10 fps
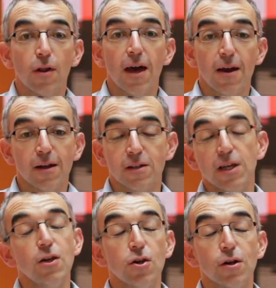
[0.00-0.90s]
there in our
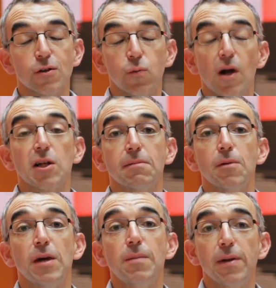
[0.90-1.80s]
t-shirts welcoming
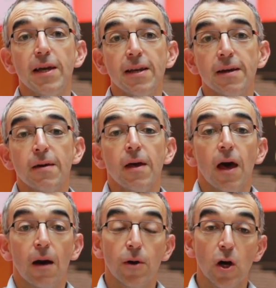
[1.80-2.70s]
people in,
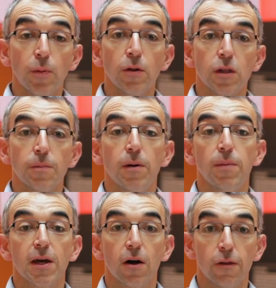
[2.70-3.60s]
and we opened to the
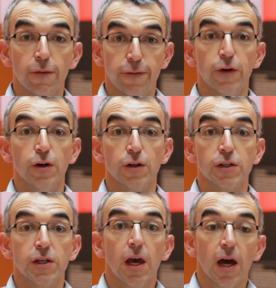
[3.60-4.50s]
public on the
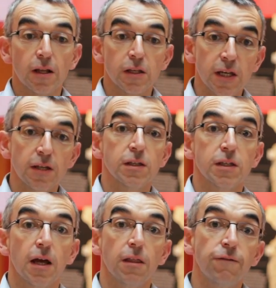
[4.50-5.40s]
1st. And since
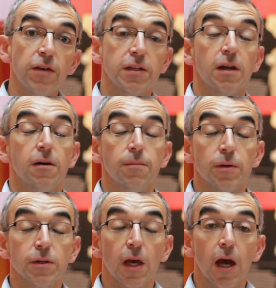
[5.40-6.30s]
then, the visitor
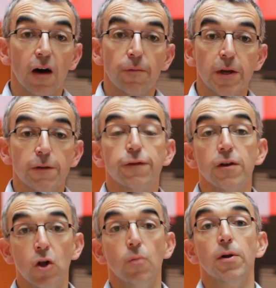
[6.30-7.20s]
numbers have been
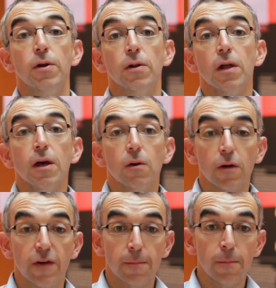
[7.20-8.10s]
phenomenal.
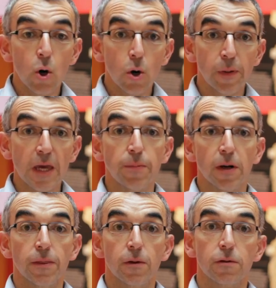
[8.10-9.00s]
We've had more people
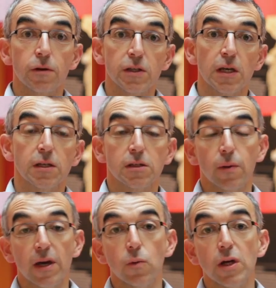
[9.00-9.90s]
in the 6
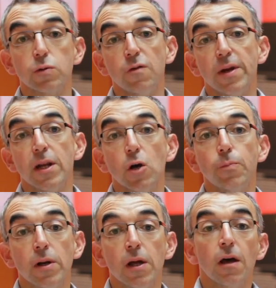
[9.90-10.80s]
to 8 weeks we've been
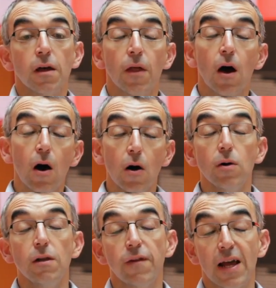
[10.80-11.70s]
open than the
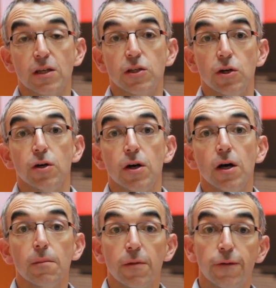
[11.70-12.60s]
whole of last year
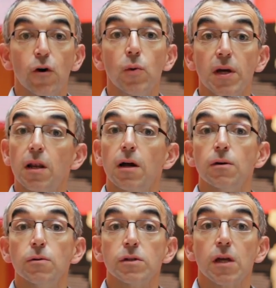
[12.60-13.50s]
before we closed.